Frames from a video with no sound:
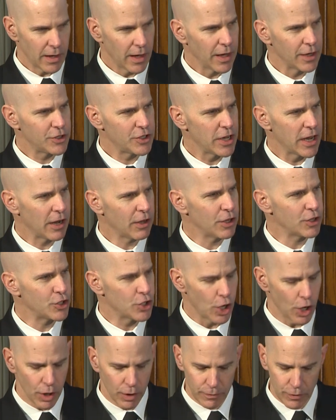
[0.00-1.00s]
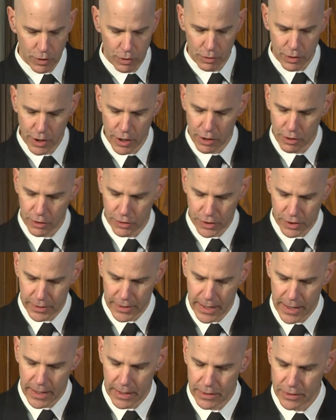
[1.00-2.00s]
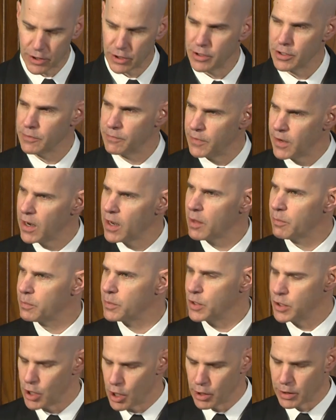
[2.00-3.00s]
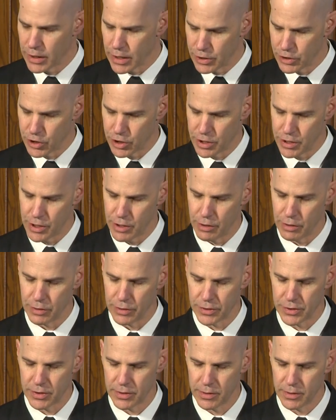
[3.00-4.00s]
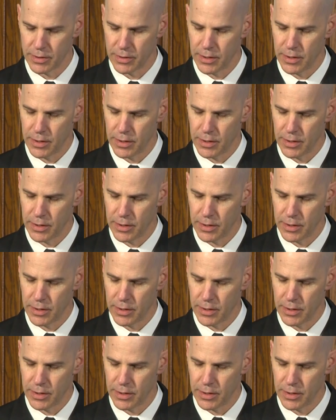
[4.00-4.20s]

I challenge all of you here today to develop young engineers